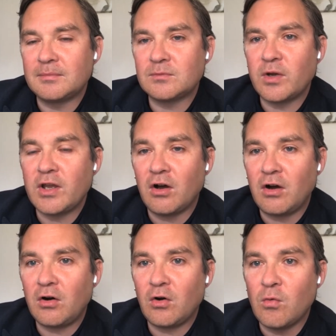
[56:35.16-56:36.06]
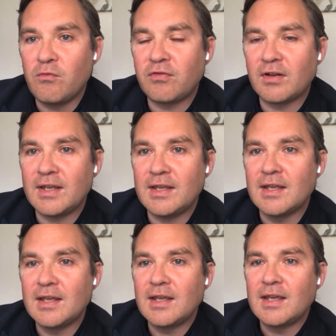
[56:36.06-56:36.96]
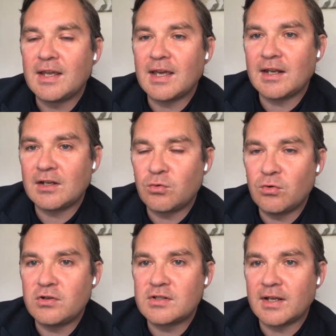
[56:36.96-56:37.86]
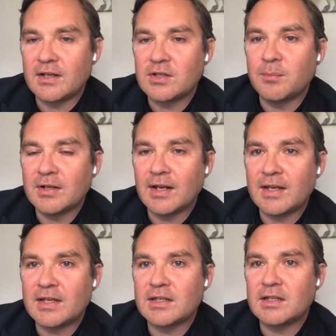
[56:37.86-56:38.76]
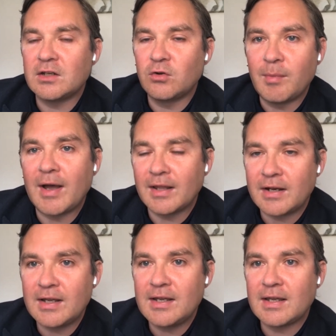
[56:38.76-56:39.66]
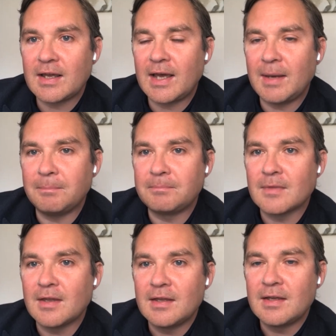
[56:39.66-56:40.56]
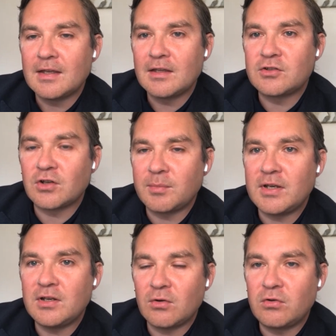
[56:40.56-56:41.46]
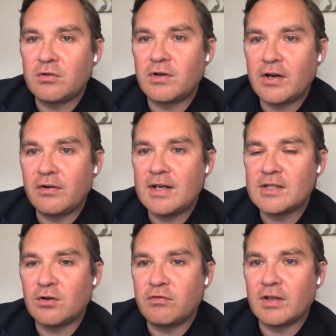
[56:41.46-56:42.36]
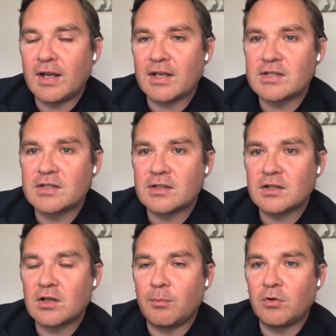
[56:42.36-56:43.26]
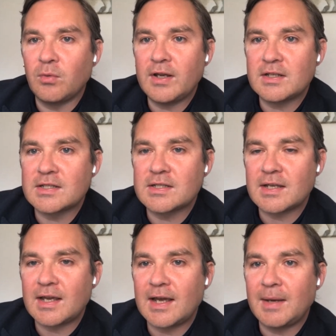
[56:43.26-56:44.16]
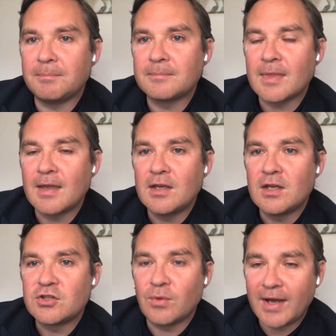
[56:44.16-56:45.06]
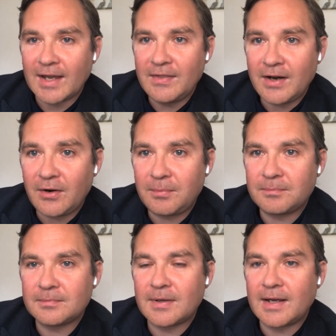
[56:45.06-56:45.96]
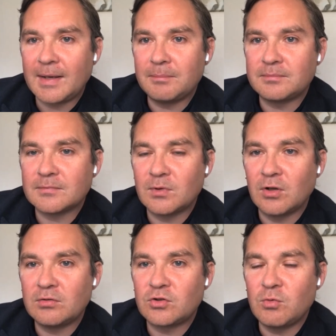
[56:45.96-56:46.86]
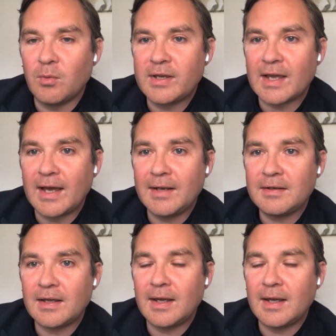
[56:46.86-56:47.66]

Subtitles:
We are hopefully getting towards something like normality. There's going to be greater easing over the next couple of weeks. So hang in there. We'll do what we can.